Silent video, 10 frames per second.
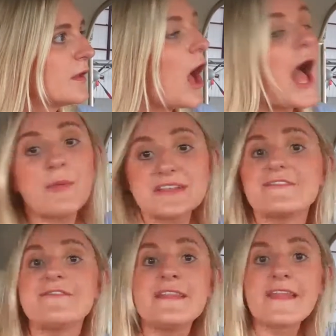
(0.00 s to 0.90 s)
I went to
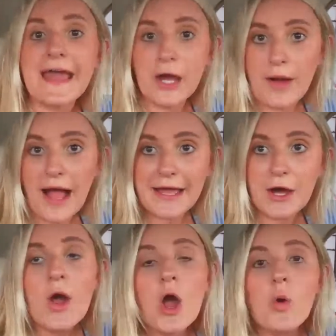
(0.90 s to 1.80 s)
Findlay,
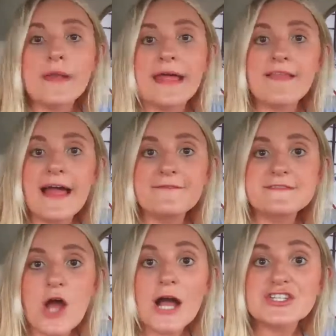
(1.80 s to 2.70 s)
Ohio, when I
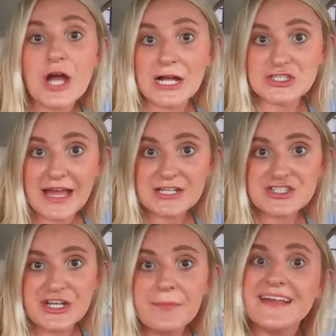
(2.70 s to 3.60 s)
left Oshkosh
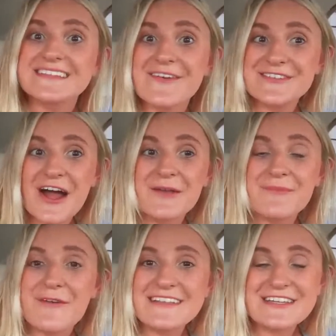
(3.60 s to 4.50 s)
last year because I was on
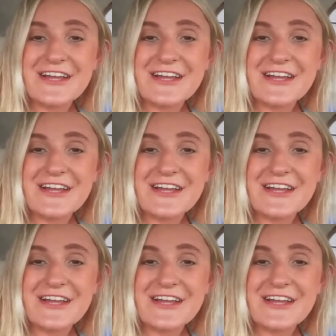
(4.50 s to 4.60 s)
my way to